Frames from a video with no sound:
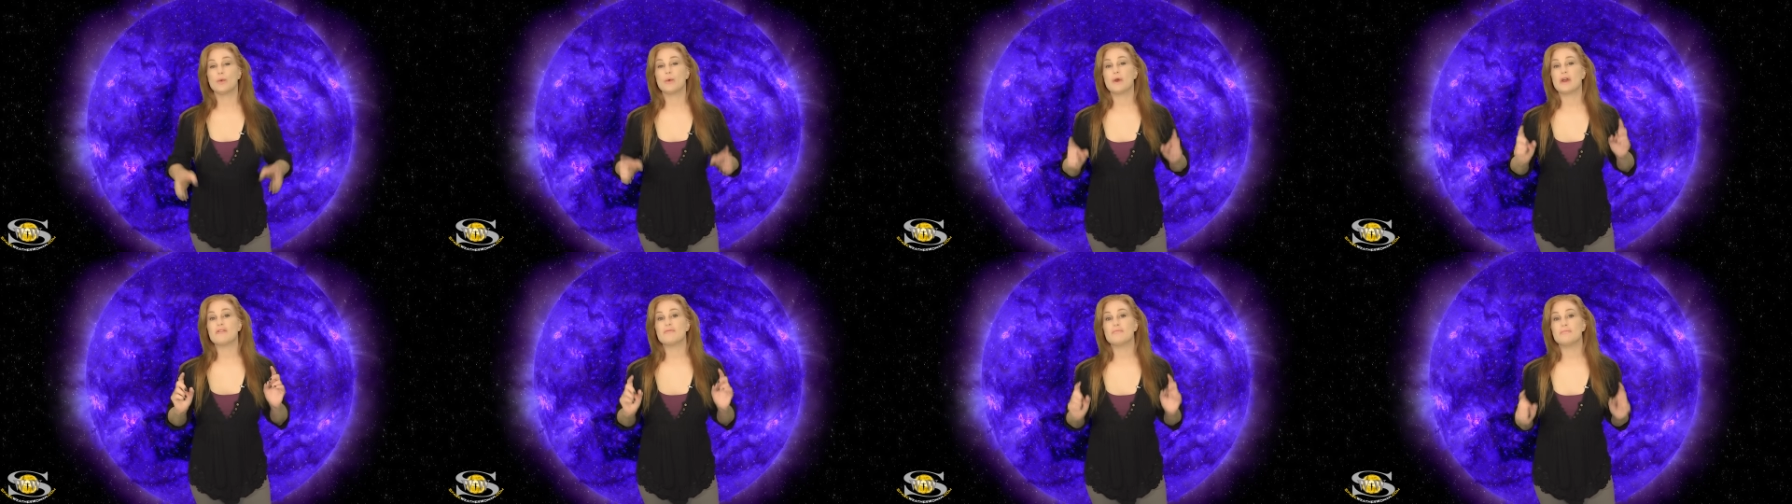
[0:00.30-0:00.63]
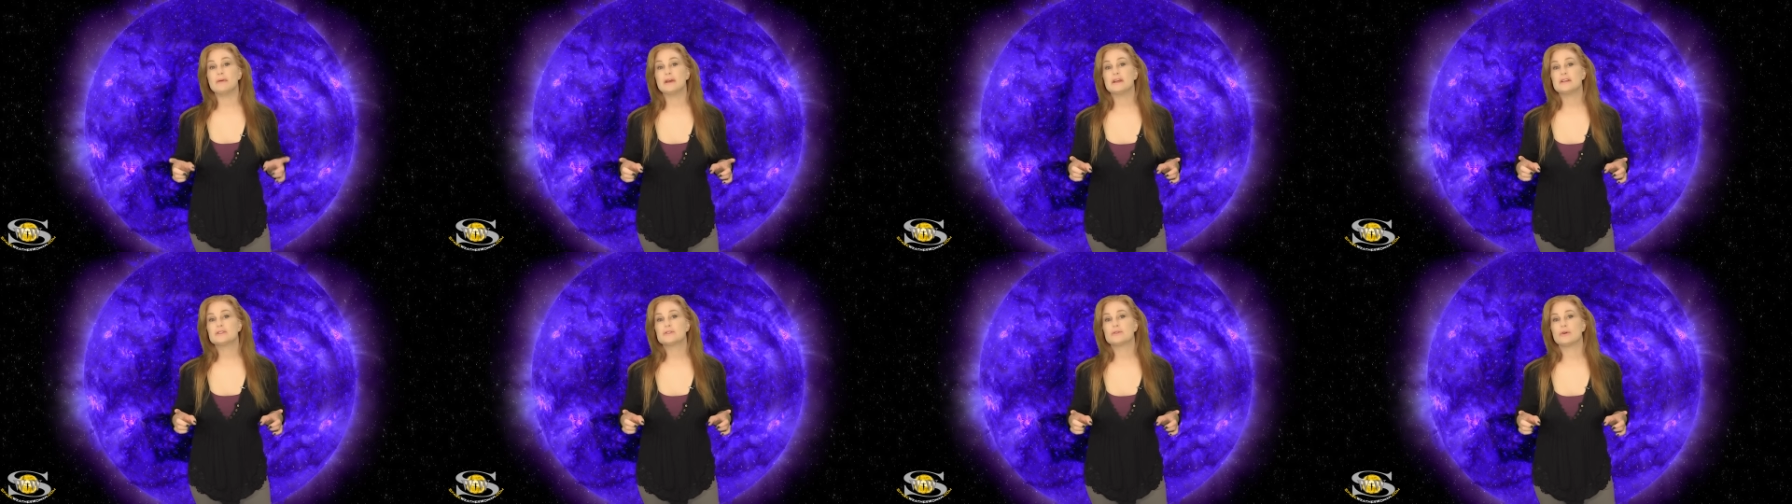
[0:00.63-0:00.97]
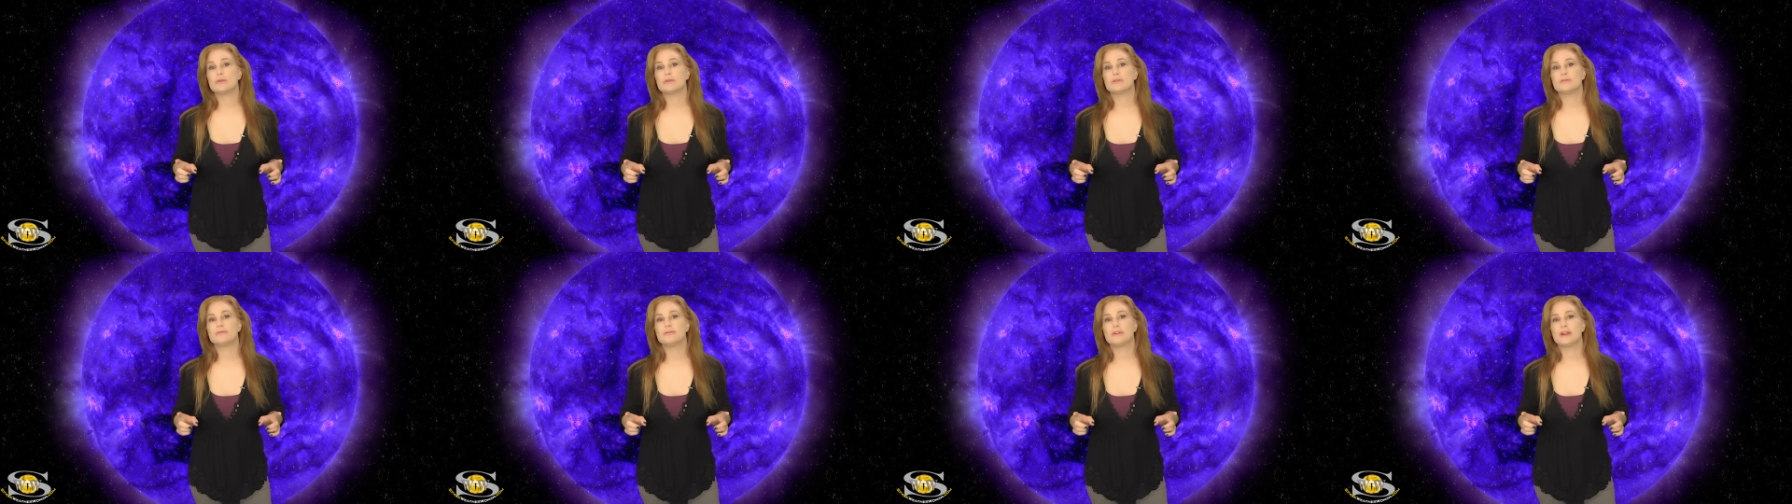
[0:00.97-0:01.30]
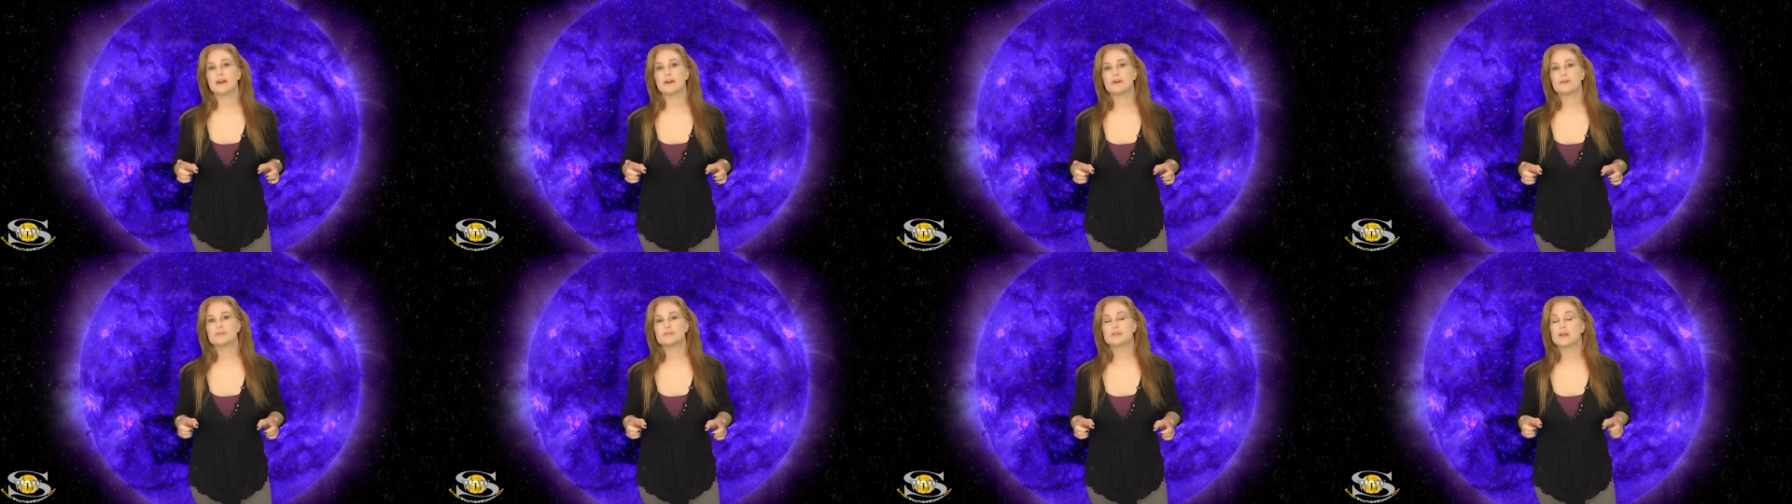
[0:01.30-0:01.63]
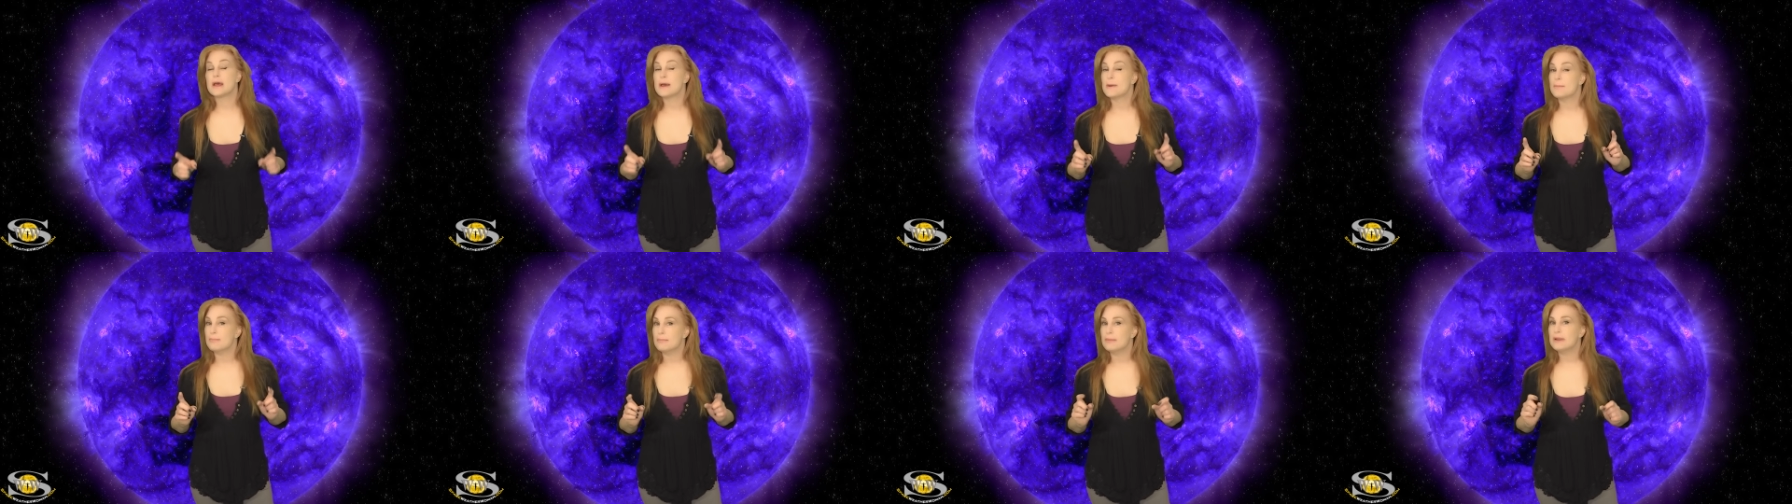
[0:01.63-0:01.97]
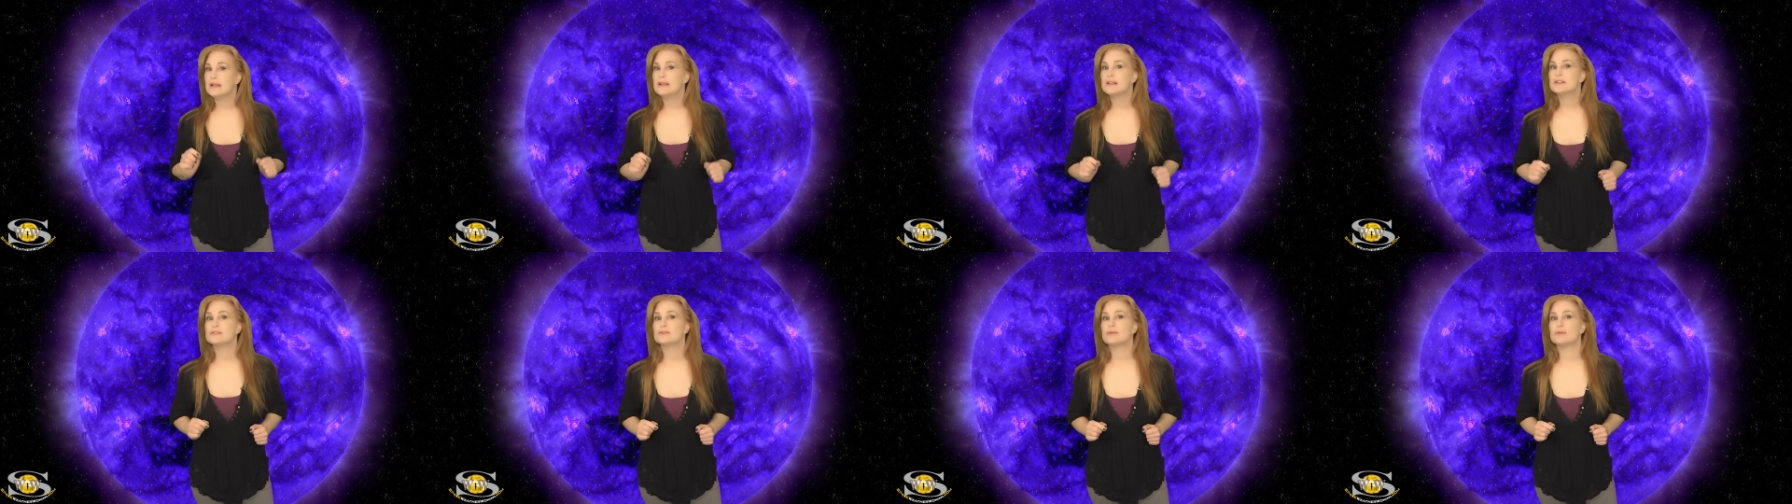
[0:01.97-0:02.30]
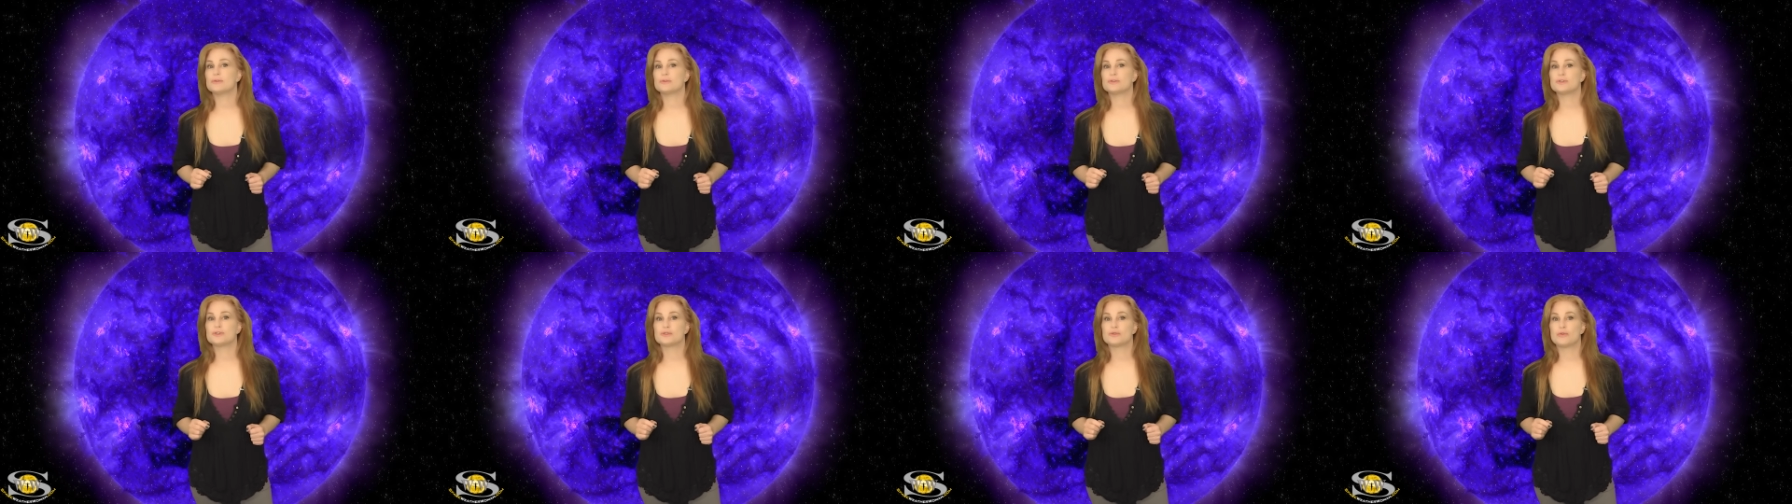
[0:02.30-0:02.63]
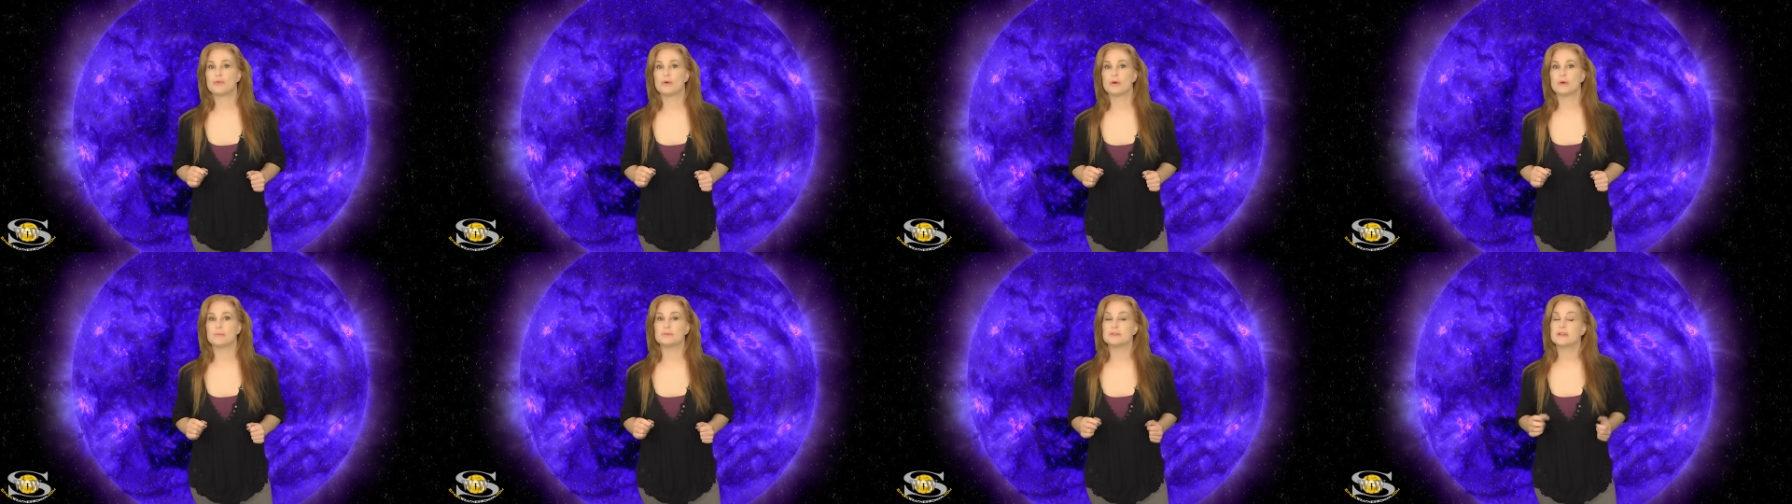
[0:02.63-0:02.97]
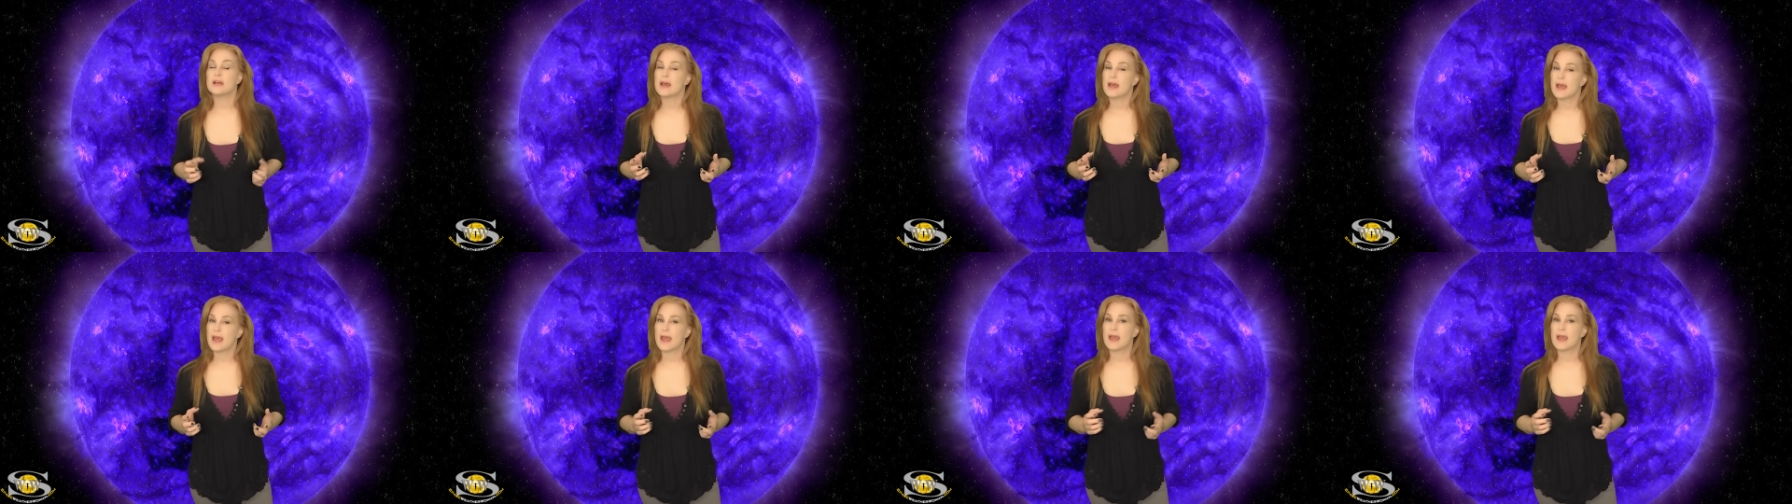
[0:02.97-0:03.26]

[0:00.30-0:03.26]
We have big solar flares, mini solar storms,